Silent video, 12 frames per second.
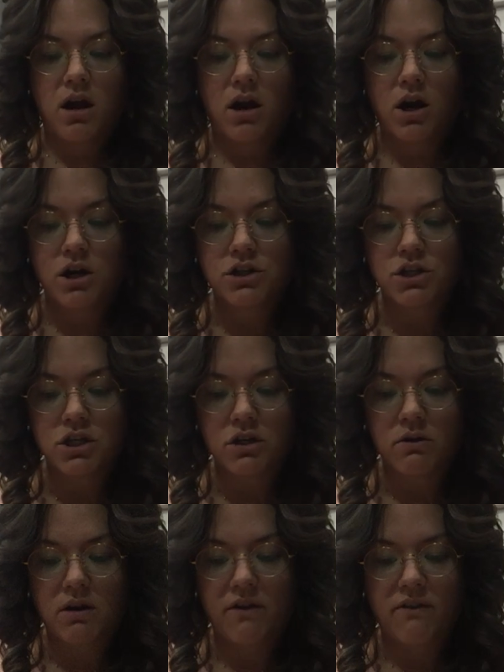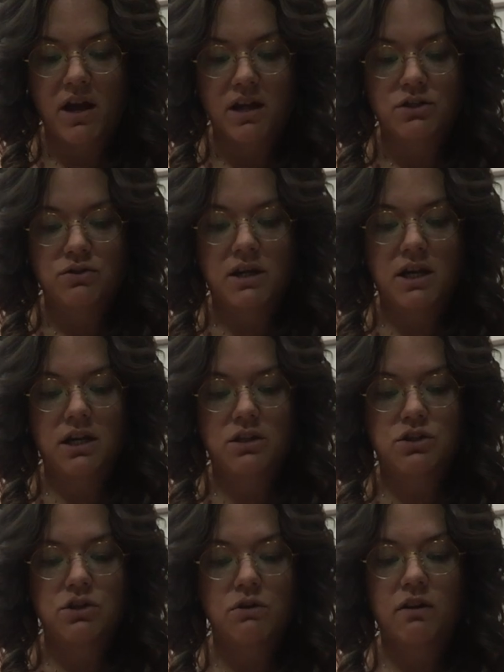Archduke of Austria,
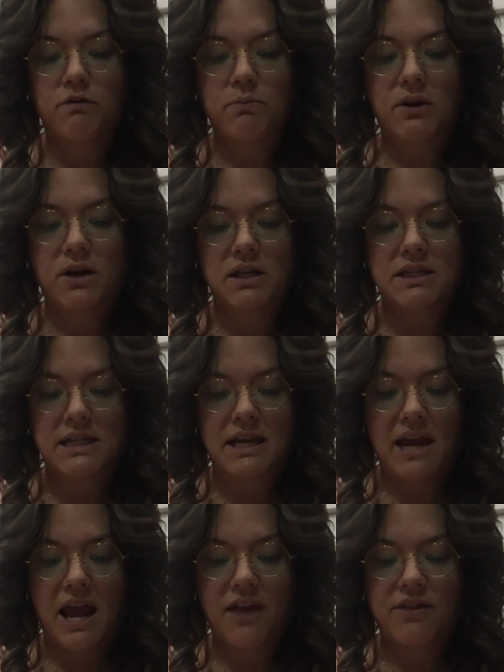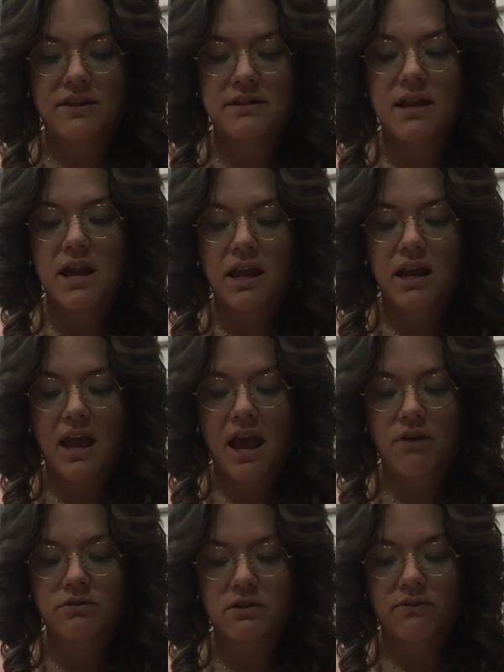Duke of Burgundy and Athens,
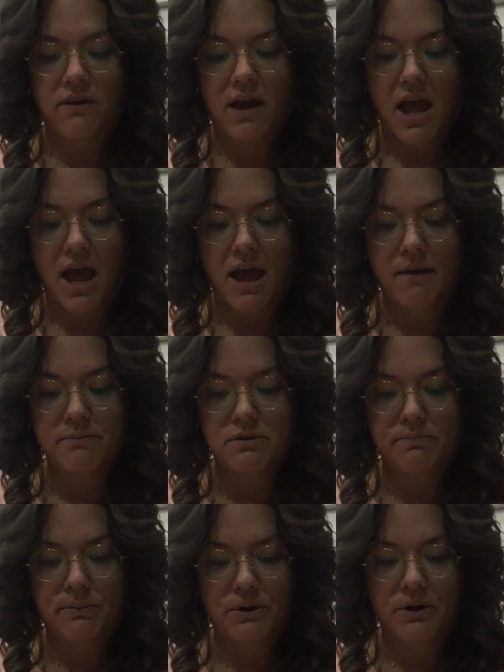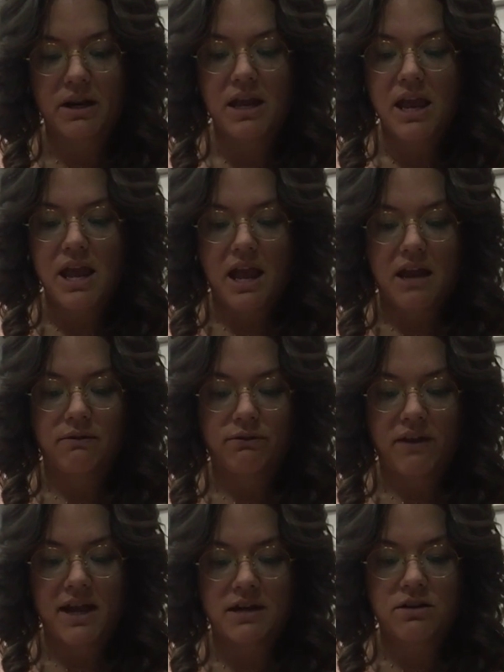Count of Habsburg and
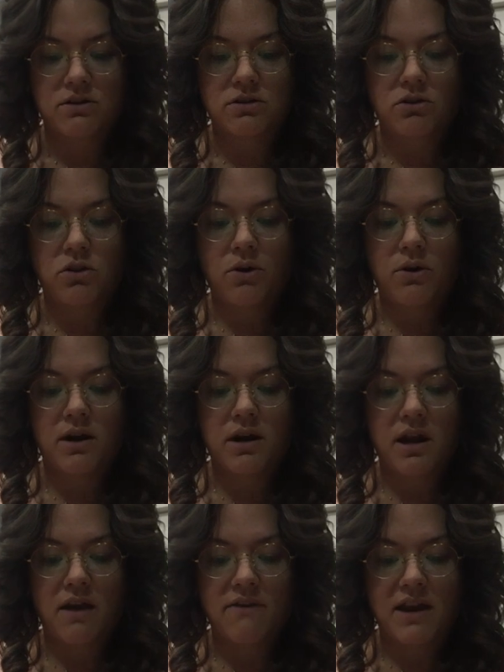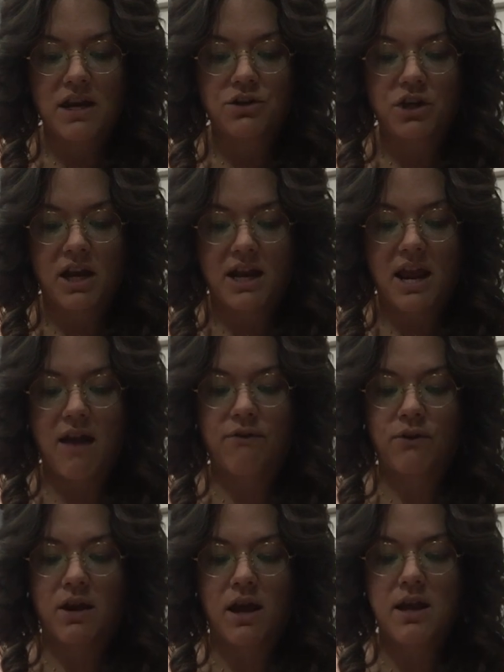Flanders, Lord of Asia and
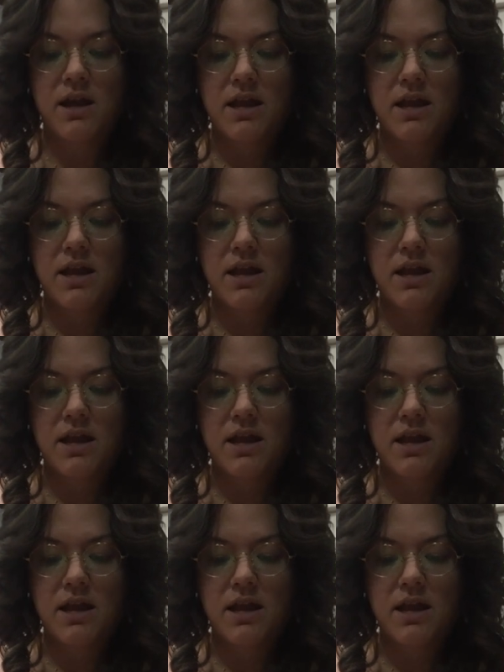Africa.